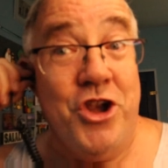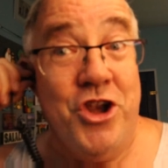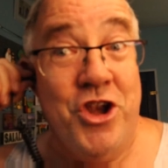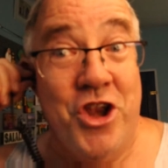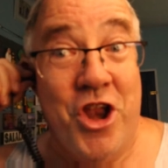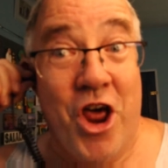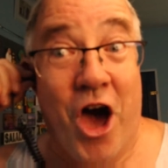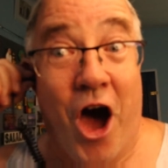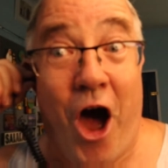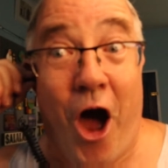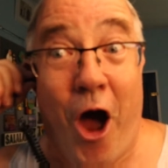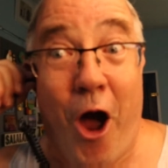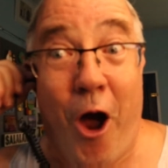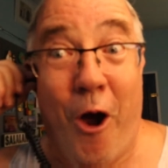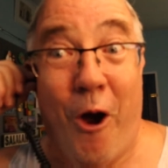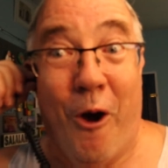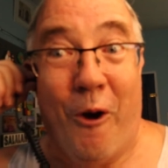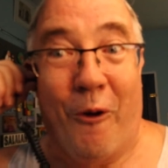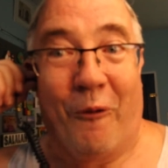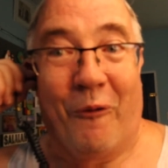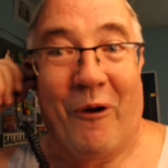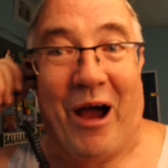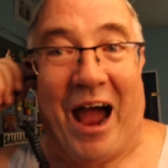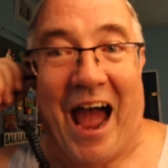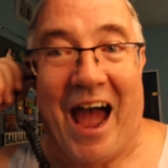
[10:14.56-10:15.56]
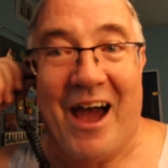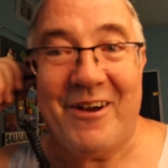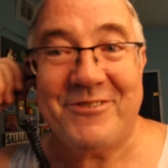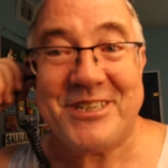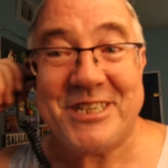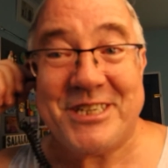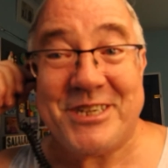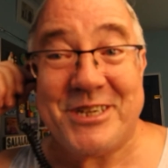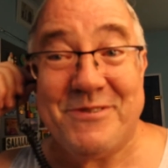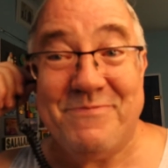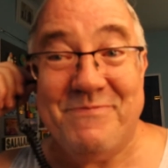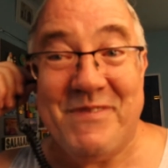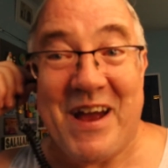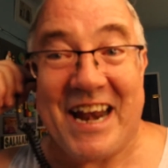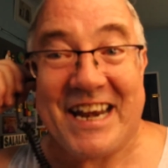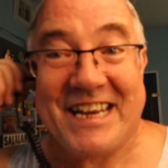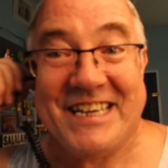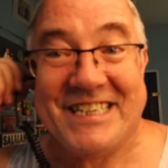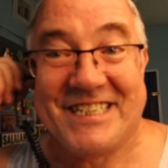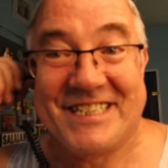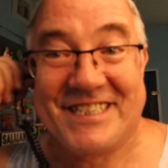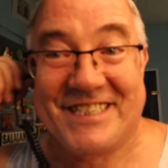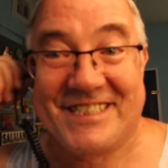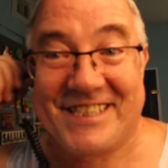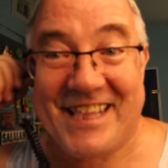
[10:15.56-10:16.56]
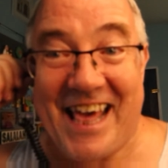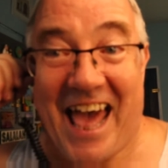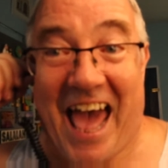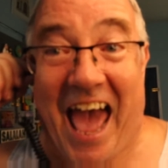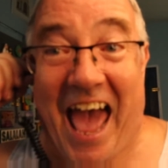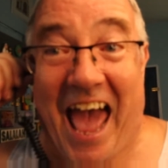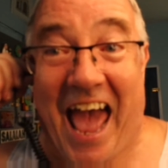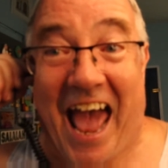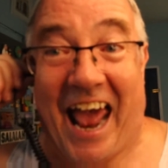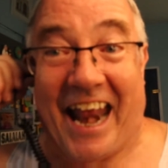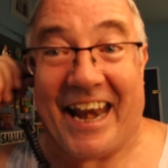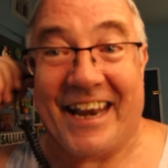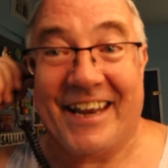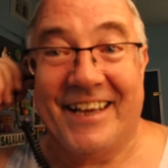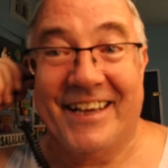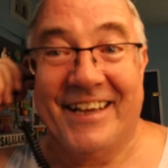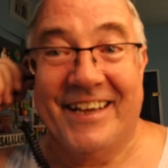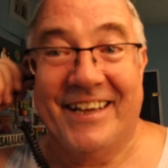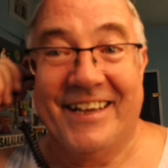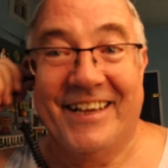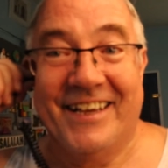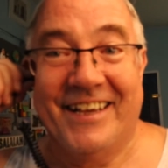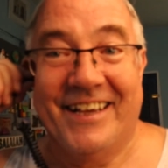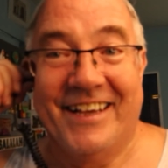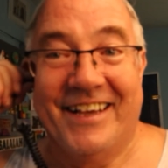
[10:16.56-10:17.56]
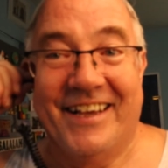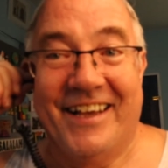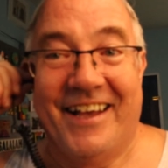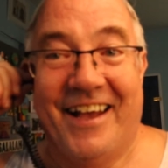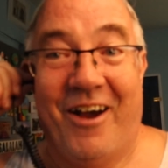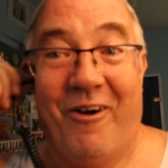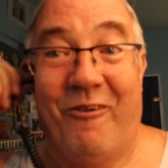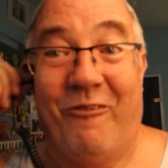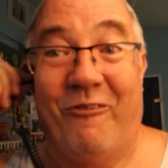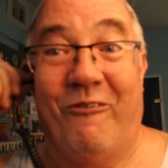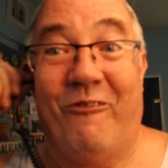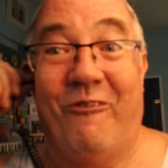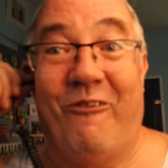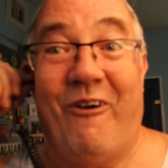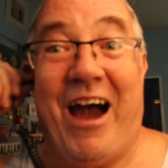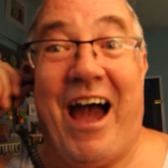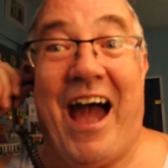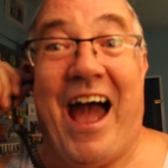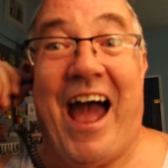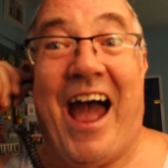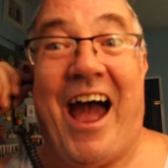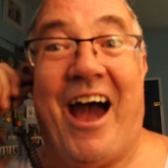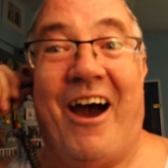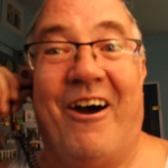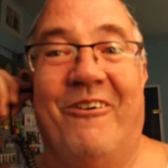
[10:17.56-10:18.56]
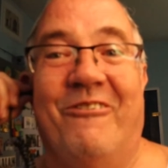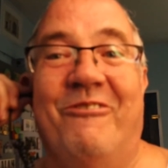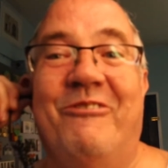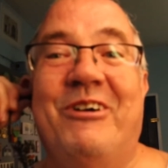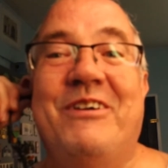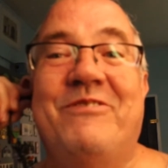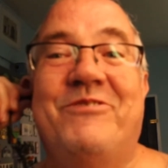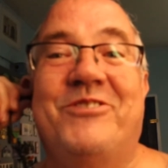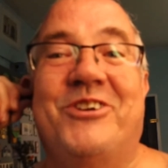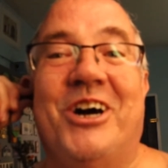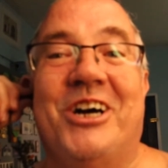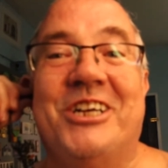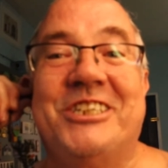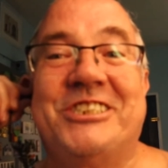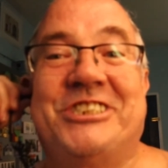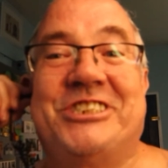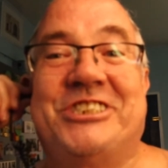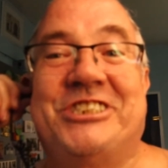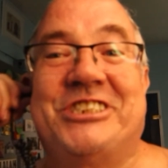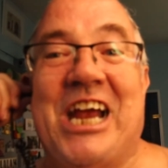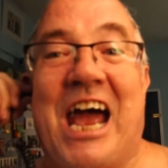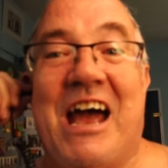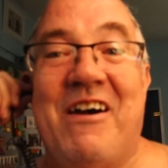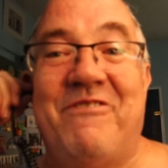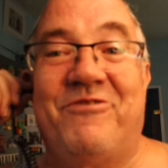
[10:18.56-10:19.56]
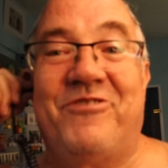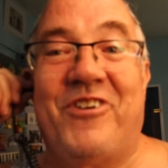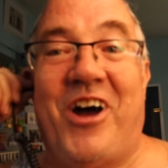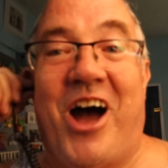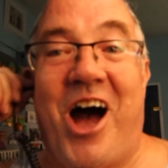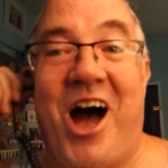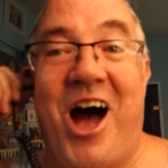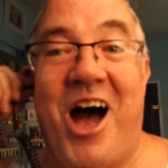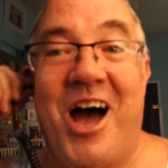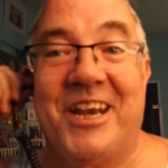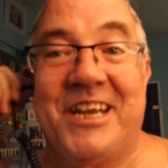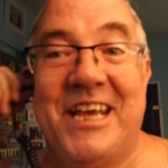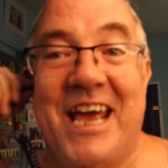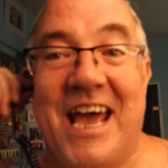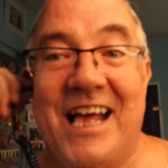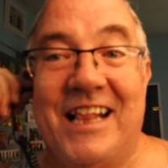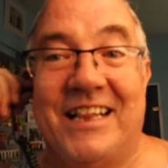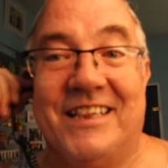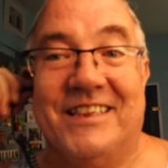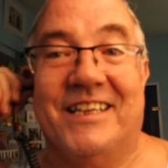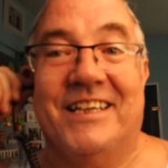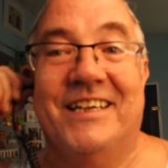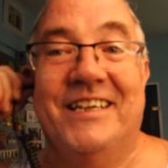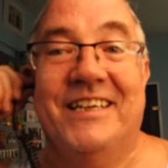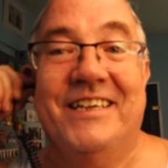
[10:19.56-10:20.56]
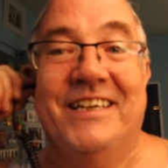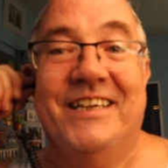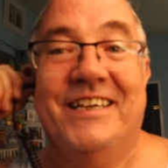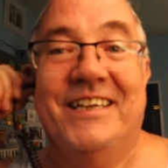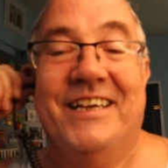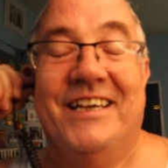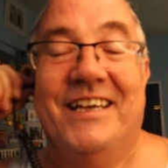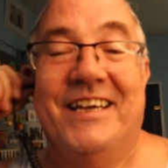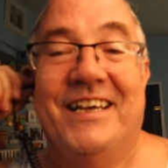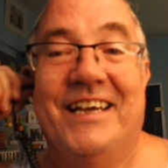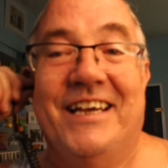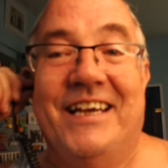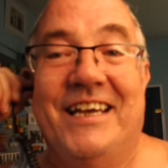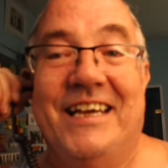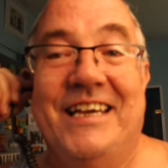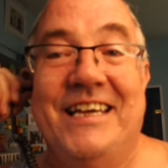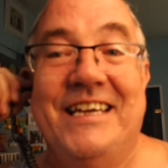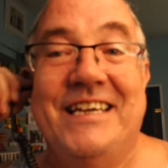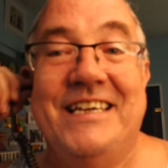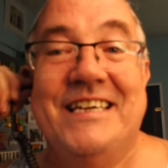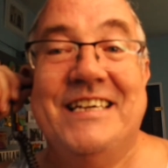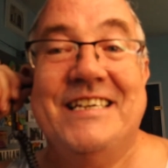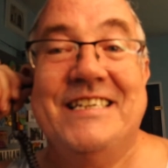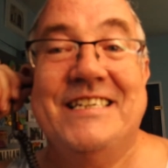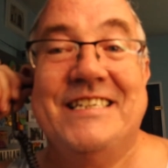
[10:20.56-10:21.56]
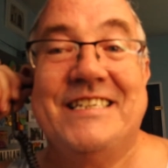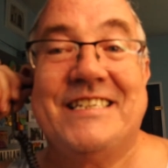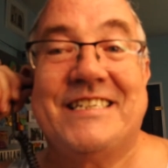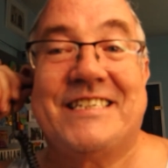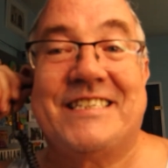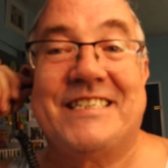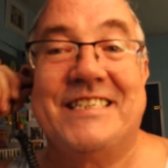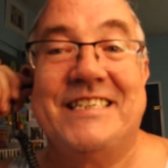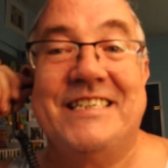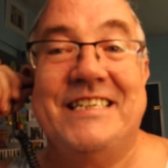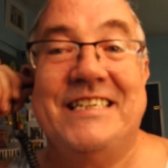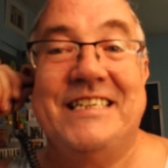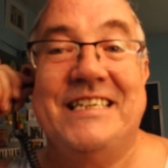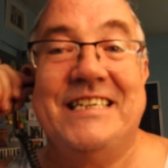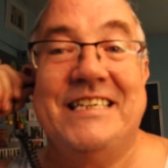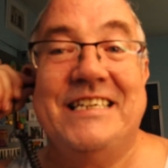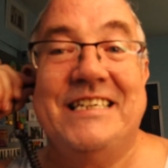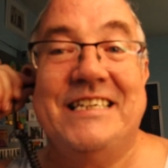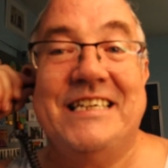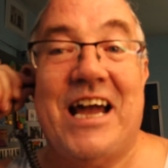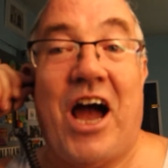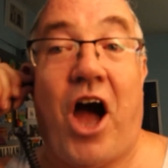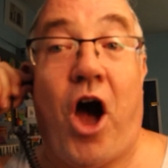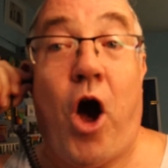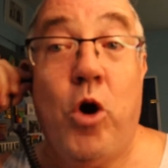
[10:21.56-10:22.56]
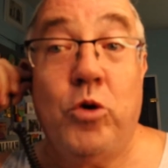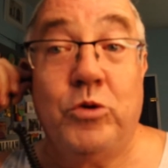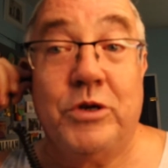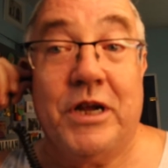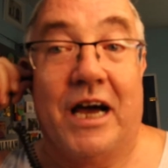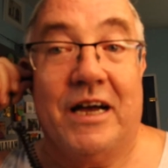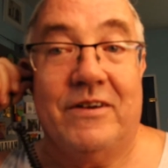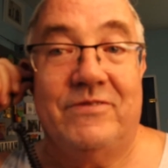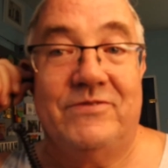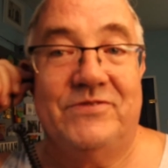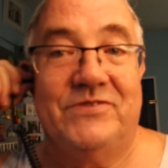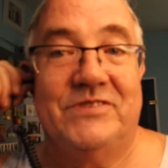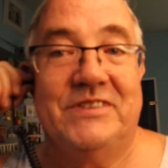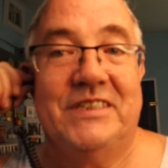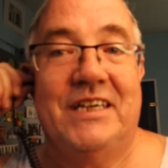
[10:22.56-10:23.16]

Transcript: No! How did you manage that? Wow! We've got Chef Arnell. He is the owner